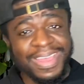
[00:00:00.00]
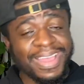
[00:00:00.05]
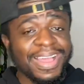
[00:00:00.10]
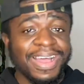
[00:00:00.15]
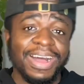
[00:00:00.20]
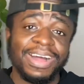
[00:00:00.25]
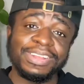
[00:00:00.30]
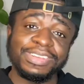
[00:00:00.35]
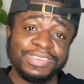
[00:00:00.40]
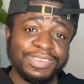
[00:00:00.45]

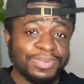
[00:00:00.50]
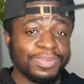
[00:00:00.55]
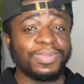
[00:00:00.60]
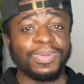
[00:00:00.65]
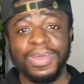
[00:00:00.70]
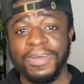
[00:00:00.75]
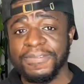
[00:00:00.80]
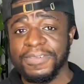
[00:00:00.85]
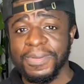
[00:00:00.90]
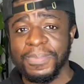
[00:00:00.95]
I do
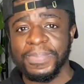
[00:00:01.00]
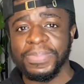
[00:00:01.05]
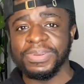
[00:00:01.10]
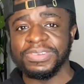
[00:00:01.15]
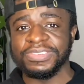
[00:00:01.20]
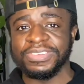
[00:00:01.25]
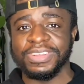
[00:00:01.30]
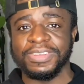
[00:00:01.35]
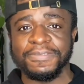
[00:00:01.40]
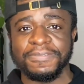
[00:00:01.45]
love and
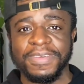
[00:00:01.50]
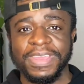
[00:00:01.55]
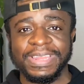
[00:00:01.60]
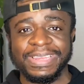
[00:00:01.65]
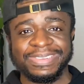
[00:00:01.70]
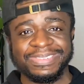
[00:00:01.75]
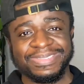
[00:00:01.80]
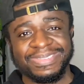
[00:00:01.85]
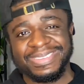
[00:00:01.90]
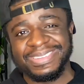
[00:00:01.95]
appreciate the fact
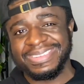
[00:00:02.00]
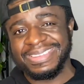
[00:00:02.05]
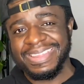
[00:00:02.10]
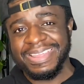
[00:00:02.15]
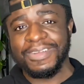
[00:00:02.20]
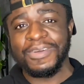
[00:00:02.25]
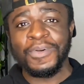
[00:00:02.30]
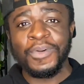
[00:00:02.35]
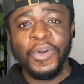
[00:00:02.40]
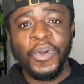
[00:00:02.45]
that you're
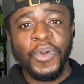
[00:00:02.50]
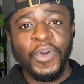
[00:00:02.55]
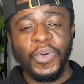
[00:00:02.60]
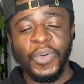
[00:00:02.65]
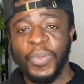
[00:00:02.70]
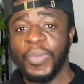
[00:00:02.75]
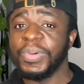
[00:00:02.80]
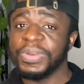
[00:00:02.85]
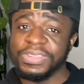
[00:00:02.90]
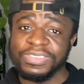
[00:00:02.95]
still
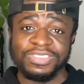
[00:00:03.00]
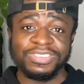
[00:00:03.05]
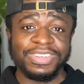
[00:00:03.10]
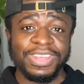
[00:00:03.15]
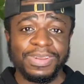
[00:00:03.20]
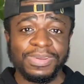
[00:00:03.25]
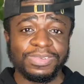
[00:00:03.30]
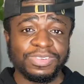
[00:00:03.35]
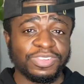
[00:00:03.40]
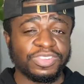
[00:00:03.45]
on this
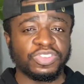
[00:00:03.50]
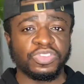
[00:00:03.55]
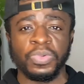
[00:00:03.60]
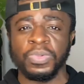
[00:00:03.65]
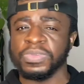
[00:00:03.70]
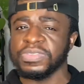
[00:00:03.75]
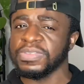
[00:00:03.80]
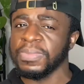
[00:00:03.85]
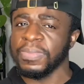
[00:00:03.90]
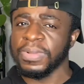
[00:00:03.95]
channel, just
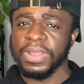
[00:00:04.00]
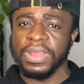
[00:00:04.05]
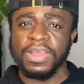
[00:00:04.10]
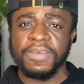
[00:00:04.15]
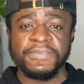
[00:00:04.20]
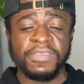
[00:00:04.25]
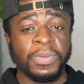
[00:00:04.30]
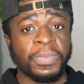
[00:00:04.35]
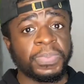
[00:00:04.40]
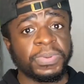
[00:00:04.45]
showing some
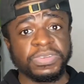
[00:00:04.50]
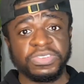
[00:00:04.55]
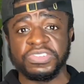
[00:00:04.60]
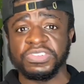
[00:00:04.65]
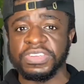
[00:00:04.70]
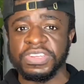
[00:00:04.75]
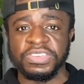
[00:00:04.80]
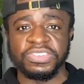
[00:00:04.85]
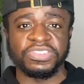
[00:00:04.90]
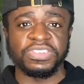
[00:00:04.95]
love and
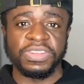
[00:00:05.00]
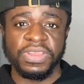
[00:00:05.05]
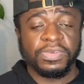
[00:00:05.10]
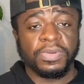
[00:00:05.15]
appreciation.